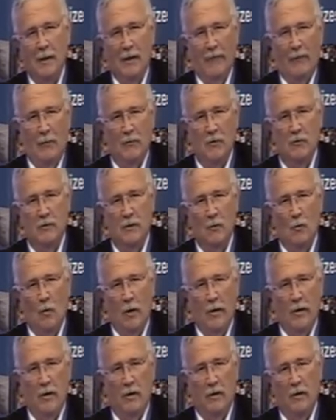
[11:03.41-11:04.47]
If I'm using
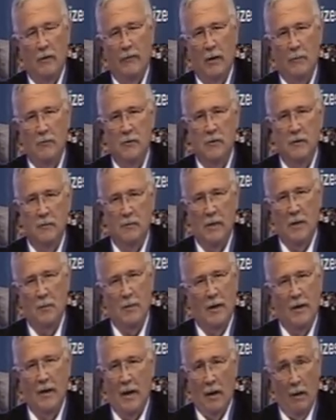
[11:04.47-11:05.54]
water, or if I'm using
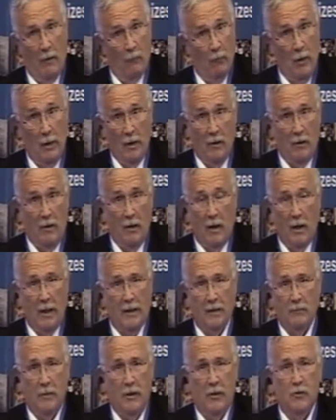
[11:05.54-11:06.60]
Peapod, all I
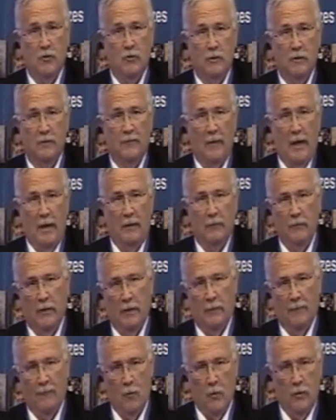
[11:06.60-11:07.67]
can measure is fat, and
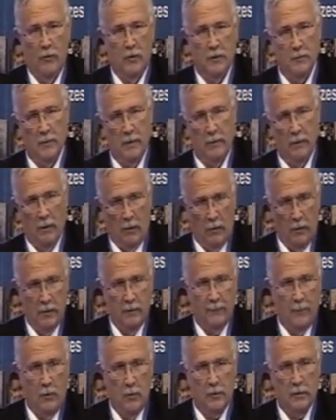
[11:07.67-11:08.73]
therefore there's been a large
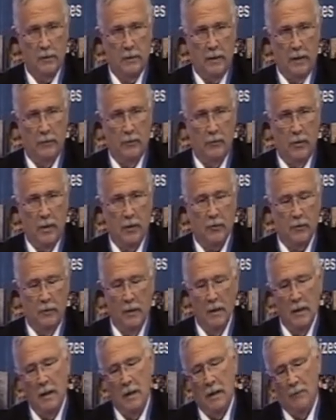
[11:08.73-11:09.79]
focus in that direction.
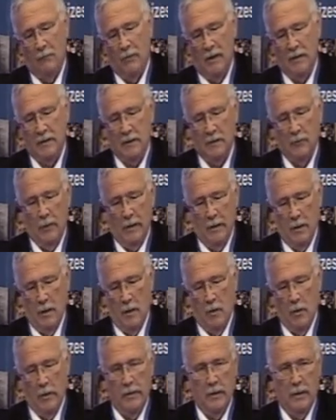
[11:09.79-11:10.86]
Plus, as we
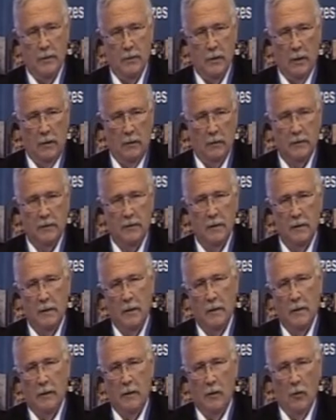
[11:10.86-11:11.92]
know in adults,
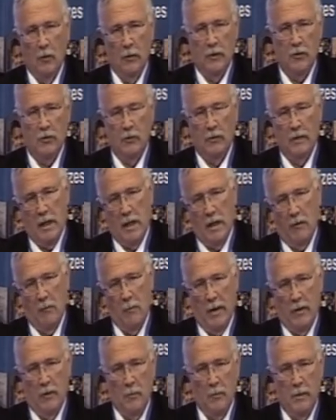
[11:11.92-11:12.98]
the whole issue now
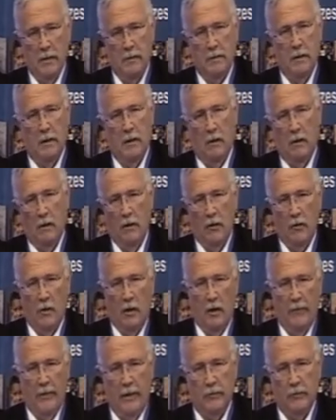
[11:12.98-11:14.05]
about obesity, all the
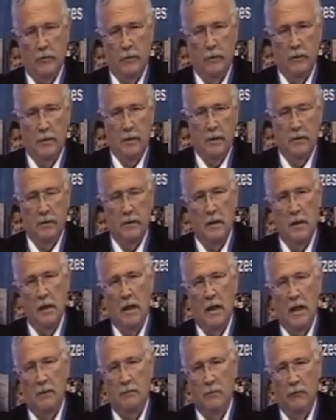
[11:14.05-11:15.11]
cardiovascular disease
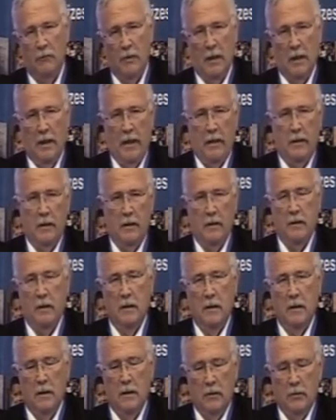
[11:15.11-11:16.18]
had been related
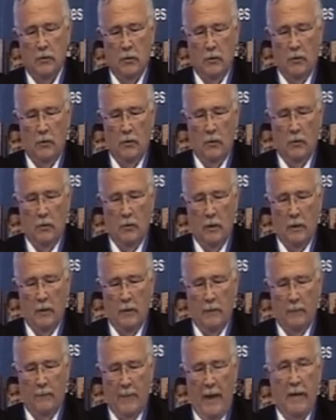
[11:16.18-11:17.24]
to
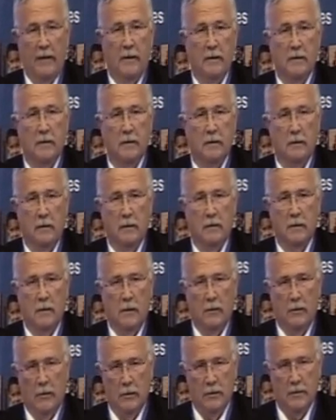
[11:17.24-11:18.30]
fatness. And so
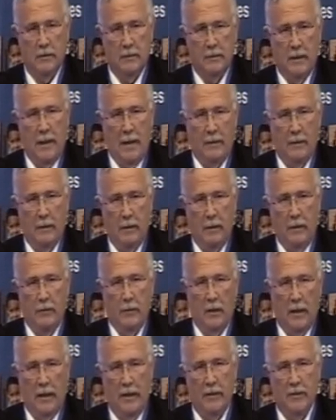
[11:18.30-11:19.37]
there's that
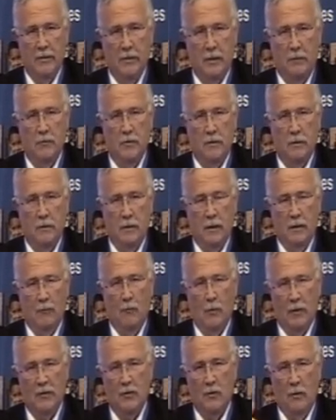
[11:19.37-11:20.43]
underlying assumption that
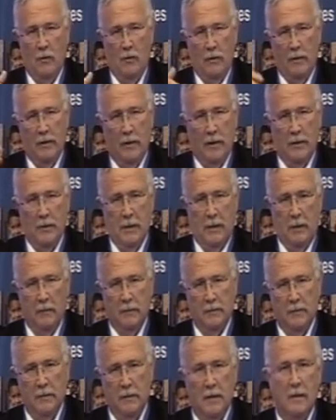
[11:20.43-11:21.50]
what's going on in
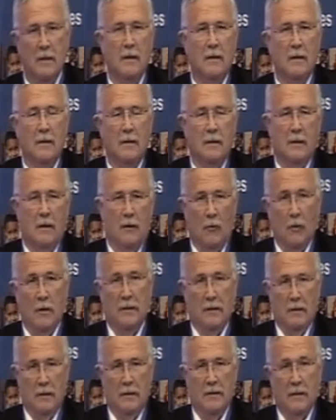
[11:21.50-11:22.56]
adults what
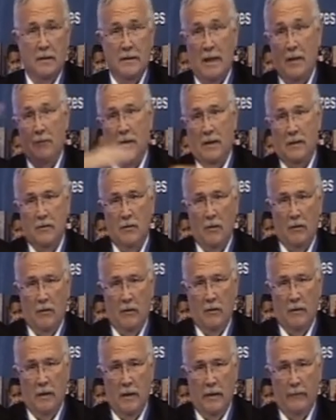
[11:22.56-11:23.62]
is the same thing that's going
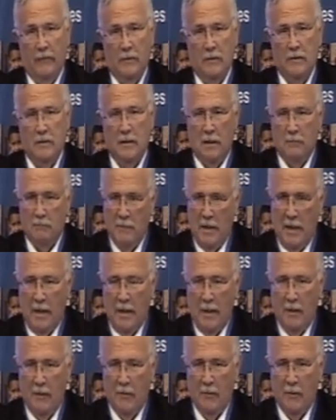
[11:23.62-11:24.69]
on in infants. That
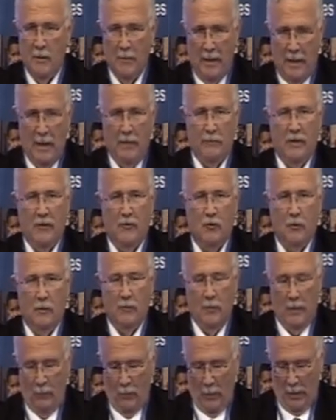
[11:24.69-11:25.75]
may or may not be true.
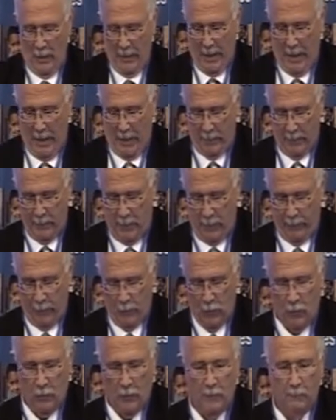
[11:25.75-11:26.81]
We really can't say for
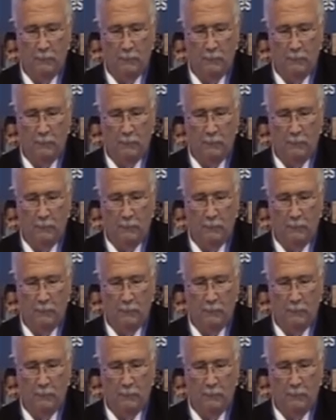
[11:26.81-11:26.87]
sure.